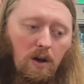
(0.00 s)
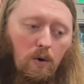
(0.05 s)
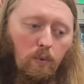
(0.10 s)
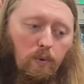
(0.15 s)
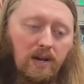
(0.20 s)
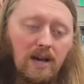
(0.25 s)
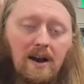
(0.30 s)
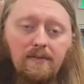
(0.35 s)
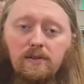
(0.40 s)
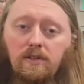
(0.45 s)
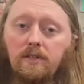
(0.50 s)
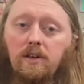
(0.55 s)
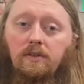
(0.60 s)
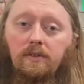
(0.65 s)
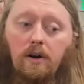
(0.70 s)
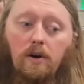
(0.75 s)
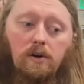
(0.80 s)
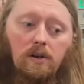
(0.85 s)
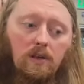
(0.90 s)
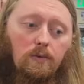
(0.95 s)
We have to then
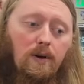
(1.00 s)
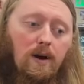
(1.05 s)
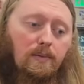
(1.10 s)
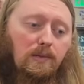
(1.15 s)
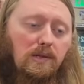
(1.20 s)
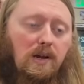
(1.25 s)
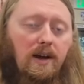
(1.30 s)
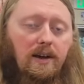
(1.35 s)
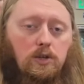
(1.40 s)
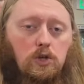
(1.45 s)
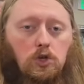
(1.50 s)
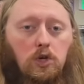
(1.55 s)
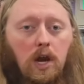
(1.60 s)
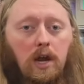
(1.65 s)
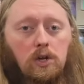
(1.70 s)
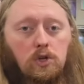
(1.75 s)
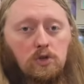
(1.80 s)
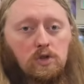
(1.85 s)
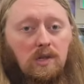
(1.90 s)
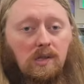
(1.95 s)
go to the website,
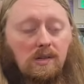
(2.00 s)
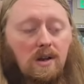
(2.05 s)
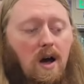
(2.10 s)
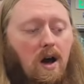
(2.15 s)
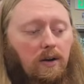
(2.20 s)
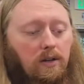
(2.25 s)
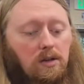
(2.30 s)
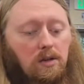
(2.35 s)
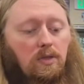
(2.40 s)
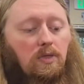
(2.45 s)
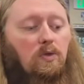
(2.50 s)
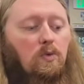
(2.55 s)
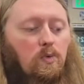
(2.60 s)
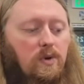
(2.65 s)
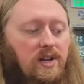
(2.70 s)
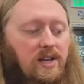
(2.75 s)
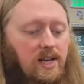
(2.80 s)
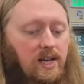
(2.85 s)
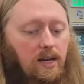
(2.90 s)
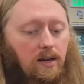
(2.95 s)
change the stock to
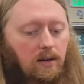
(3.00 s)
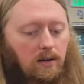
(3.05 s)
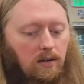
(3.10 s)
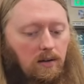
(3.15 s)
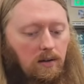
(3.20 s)
three,